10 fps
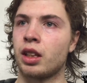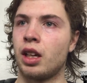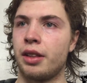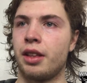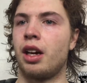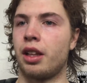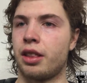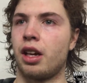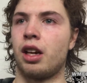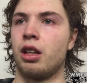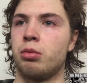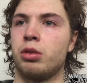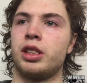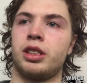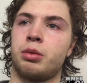I thought all the
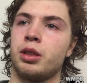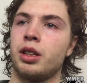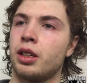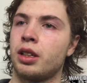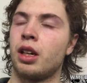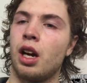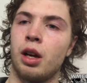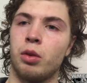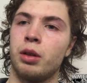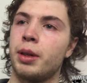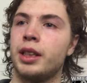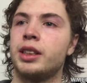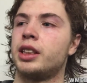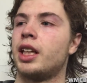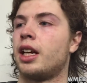boys were on one
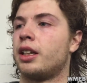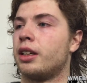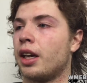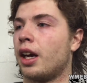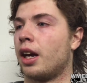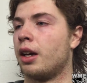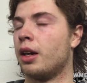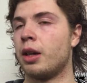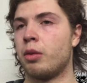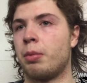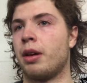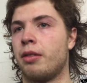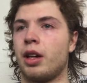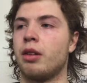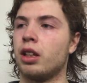page today, and we played
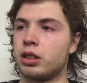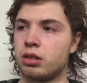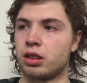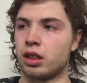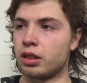very well this weekend.